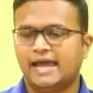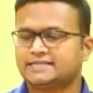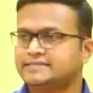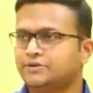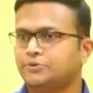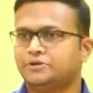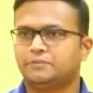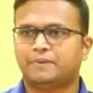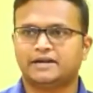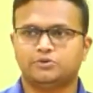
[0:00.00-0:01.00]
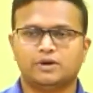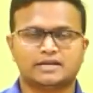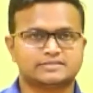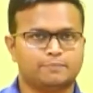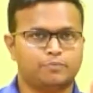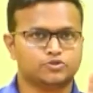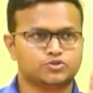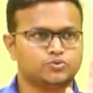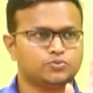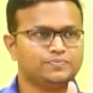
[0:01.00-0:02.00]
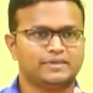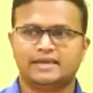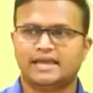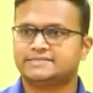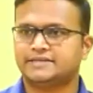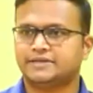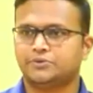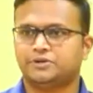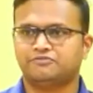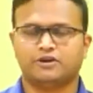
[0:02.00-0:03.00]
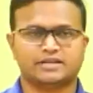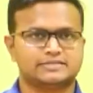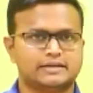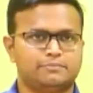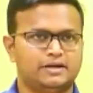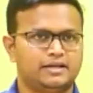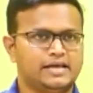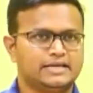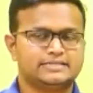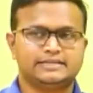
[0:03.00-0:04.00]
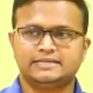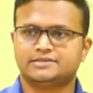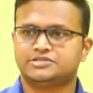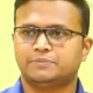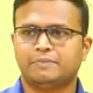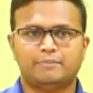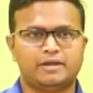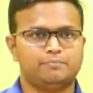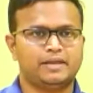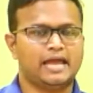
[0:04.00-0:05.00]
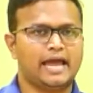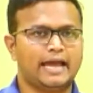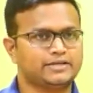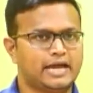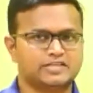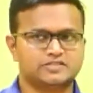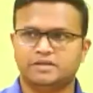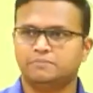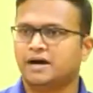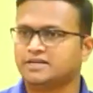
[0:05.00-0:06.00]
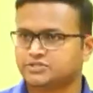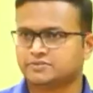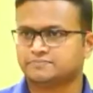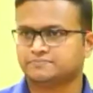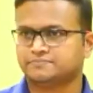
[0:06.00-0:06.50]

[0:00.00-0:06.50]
Executive part, you are supposed to execute it. For example, Citizenship Amendment Act has been passed.